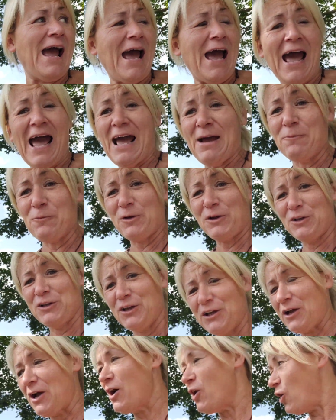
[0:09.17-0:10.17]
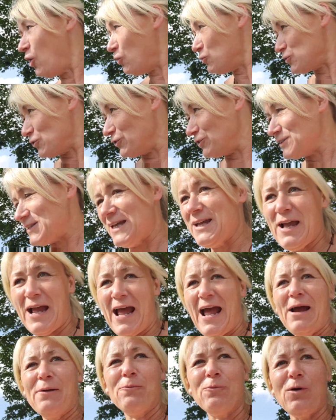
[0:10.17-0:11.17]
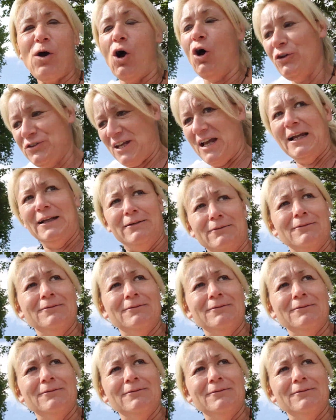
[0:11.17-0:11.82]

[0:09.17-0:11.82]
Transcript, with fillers: plaster. And we're going to go. Hold on, Ozzy. And Ozzy.